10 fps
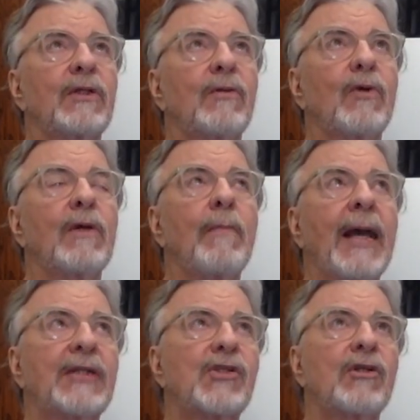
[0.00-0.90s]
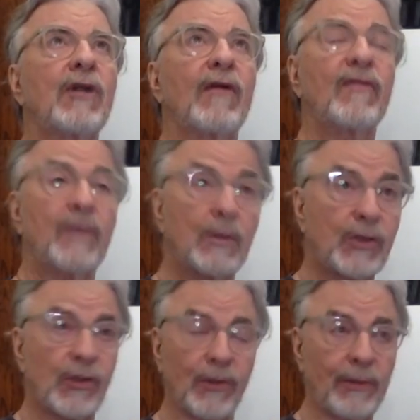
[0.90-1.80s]
imagine a
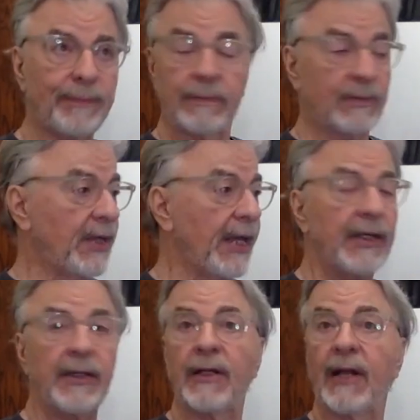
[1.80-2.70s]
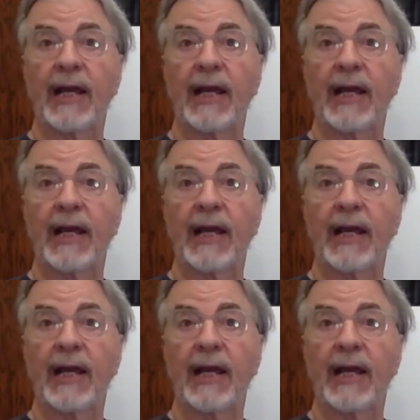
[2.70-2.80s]
future, taking in